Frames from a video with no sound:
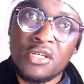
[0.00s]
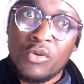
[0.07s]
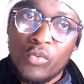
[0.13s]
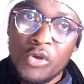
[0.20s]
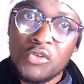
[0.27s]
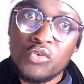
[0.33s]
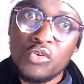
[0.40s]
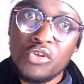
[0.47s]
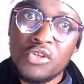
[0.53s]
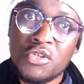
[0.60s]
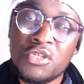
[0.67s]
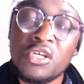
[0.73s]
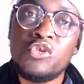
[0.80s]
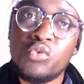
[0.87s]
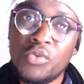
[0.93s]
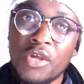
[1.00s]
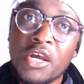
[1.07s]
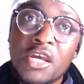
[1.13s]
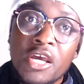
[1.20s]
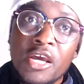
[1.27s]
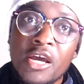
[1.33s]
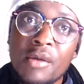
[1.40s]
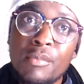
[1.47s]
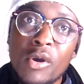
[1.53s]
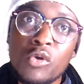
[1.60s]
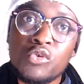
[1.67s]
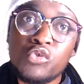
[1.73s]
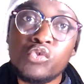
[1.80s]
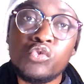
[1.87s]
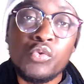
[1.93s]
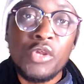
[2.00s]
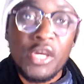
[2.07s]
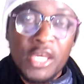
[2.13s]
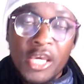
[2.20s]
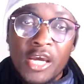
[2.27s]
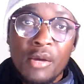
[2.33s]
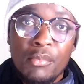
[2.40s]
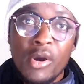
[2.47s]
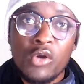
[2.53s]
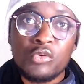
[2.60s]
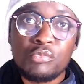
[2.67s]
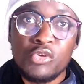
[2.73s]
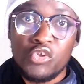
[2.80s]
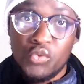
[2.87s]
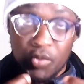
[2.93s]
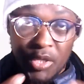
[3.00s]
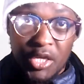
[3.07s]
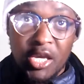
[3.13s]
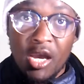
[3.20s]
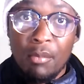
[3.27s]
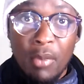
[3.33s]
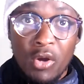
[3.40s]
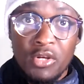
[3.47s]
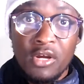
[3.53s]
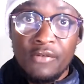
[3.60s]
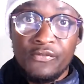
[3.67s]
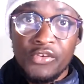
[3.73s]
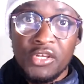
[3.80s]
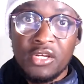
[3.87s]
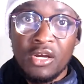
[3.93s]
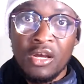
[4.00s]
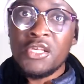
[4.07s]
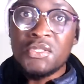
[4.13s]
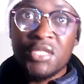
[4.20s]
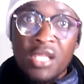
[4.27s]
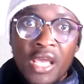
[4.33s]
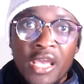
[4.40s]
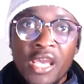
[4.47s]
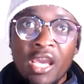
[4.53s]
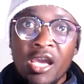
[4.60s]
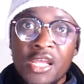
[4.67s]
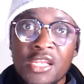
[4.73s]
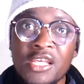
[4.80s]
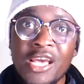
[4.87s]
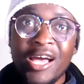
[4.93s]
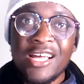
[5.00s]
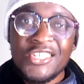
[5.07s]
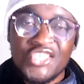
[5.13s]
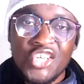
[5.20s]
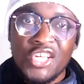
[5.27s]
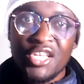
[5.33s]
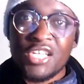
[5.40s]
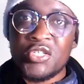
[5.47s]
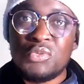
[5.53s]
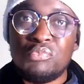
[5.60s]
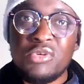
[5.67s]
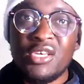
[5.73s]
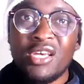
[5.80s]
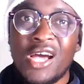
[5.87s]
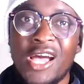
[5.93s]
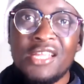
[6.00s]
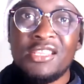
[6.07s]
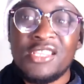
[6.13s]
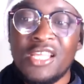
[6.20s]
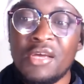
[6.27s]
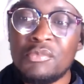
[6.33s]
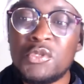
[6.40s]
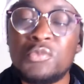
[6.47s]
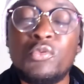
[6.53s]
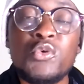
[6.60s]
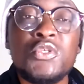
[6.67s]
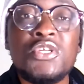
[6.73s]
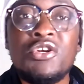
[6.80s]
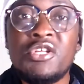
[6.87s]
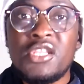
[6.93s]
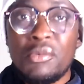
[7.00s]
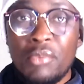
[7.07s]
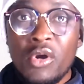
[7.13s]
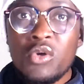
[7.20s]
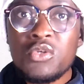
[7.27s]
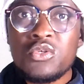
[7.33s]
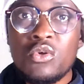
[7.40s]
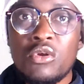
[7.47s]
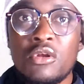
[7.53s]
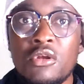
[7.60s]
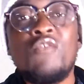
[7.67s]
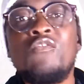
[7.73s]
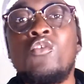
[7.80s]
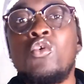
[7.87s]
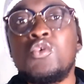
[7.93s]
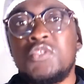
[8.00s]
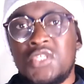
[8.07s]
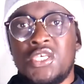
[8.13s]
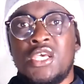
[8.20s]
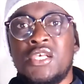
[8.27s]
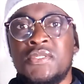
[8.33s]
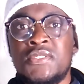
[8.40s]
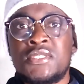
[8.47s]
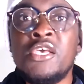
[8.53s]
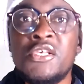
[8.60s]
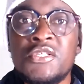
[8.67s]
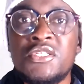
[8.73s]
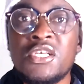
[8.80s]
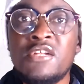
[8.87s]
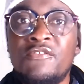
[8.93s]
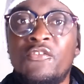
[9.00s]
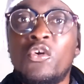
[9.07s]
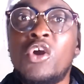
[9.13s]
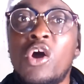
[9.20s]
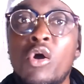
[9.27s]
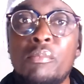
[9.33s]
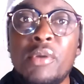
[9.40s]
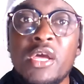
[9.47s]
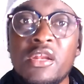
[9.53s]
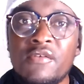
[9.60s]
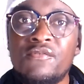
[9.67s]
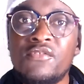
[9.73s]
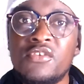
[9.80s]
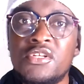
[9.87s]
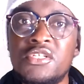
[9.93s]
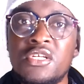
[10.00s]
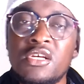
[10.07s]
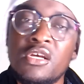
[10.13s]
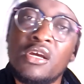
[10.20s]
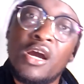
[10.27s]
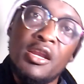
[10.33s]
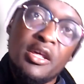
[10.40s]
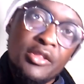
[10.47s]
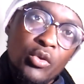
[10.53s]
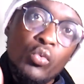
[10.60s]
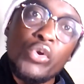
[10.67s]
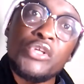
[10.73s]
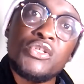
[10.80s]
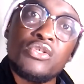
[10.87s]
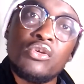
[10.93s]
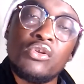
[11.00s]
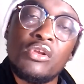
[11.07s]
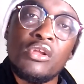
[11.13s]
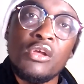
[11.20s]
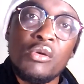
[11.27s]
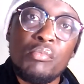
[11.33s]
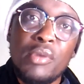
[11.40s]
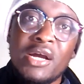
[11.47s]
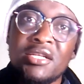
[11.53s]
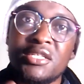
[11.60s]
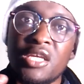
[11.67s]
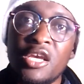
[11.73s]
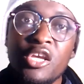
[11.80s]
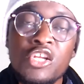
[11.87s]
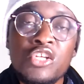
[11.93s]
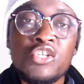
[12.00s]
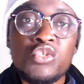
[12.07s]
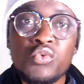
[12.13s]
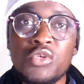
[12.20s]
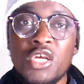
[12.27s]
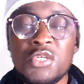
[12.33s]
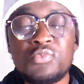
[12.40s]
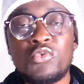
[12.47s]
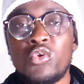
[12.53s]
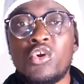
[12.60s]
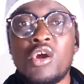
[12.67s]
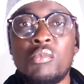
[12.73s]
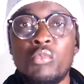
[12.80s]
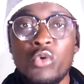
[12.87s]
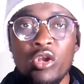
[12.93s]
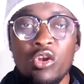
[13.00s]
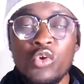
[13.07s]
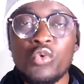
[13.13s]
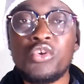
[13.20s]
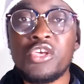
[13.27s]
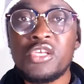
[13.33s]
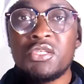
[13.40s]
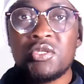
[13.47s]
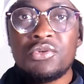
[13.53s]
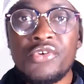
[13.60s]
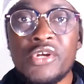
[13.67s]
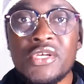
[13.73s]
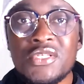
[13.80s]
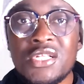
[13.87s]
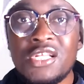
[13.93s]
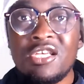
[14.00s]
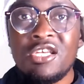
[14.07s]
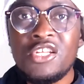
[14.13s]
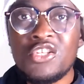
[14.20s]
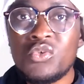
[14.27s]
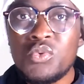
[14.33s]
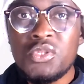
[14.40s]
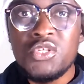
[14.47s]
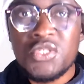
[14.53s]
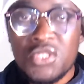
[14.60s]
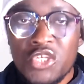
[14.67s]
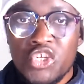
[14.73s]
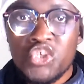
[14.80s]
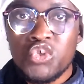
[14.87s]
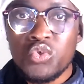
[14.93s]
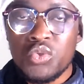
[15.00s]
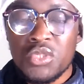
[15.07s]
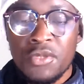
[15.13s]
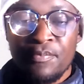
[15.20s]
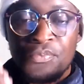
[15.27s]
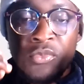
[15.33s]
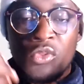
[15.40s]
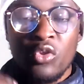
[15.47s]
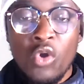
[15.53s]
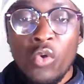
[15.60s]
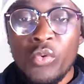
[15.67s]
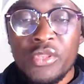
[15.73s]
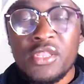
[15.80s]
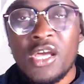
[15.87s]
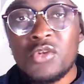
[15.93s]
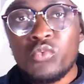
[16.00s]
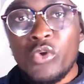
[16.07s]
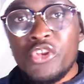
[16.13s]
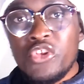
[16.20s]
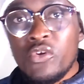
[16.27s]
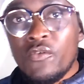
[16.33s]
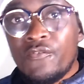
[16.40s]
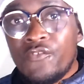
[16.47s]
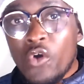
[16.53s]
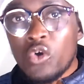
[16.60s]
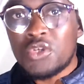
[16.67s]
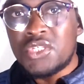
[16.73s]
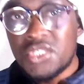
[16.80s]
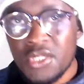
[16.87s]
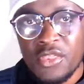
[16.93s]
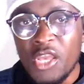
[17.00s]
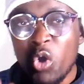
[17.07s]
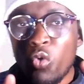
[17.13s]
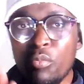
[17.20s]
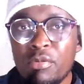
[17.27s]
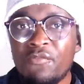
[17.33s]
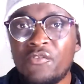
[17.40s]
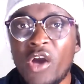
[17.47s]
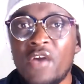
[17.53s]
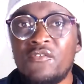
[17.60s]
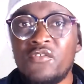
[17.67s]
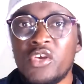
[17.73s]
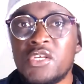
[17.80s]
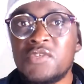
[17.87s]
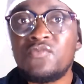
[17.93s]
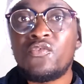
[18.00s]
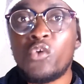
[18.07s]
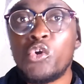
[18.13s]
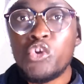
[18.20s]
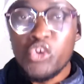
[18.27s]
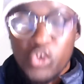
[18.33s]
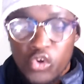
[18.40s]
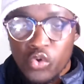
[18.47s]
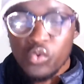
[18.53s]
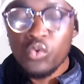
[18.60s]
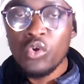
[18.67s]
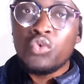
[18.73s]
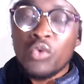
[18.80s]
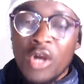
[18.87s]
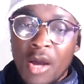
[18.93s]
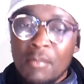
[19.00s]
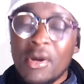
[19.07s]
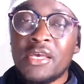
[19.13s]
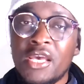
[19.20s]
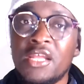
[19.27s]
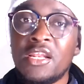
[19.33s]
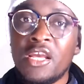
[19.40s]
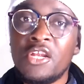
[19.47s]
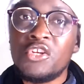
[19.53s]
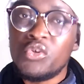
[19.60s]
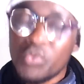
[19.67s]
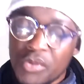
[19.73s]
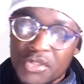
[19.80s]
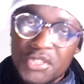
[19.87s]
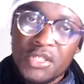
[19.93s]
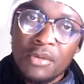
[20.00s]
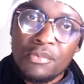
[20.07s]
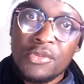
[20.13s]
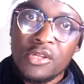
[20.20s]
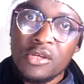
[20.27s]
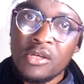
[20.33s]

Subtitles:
The question is, do they care about you? Do they care about me? Do they care about Africa? Is there any agendas behind them sponsoring the person? Of course, yes. Is it for our benefit? Another question. But in today's program, we're looking seriously into these issues, knowing that when you vote, there will be 5 years for you to come again and do the same thing.